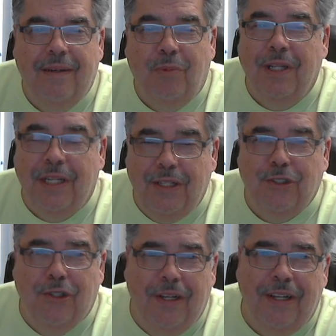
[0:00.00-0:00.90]
Well, it is
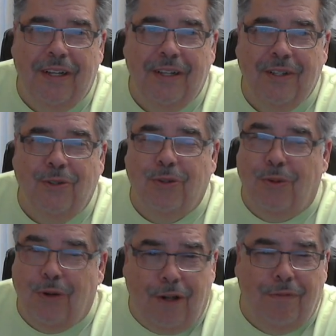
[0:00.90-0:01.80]
good. Those
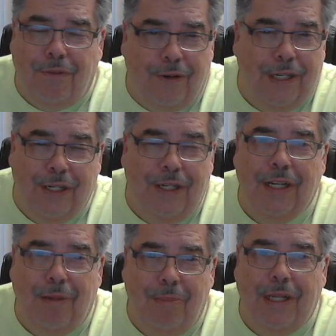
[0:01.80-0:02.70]
are all very good,
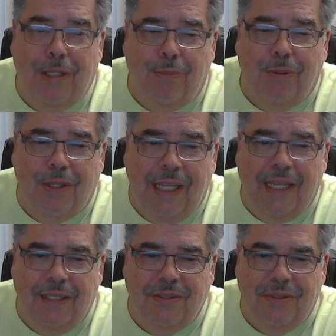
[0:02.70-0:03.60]
commendable
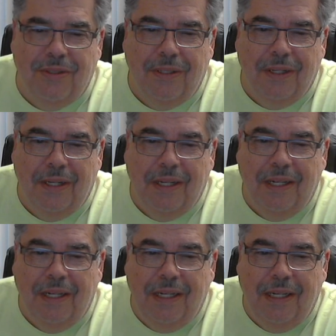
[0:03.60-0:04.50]
things.
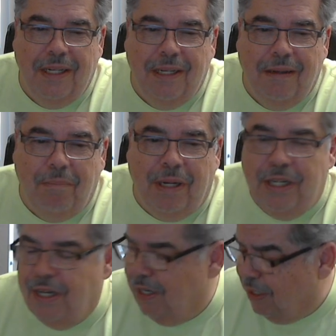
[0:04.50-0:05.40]

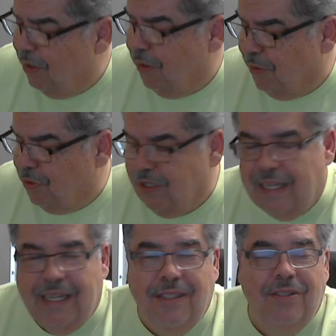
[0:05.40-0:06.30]
But none of those
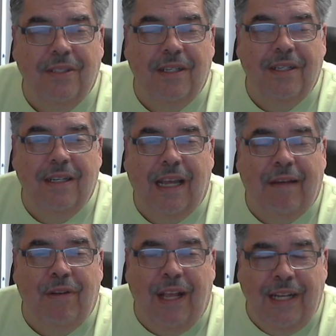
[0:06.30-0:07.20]
things
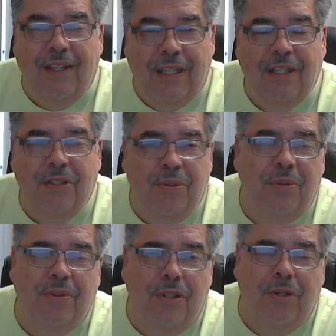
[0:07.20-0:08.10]
have anything
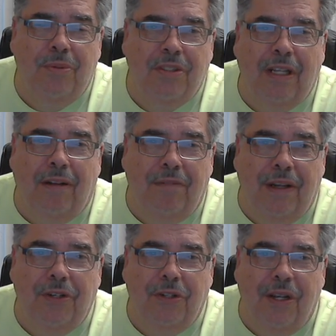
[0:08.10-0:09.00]
to, to do with
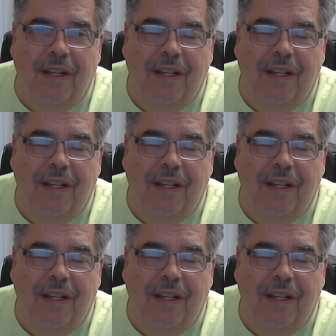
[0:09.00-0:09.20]
salvation.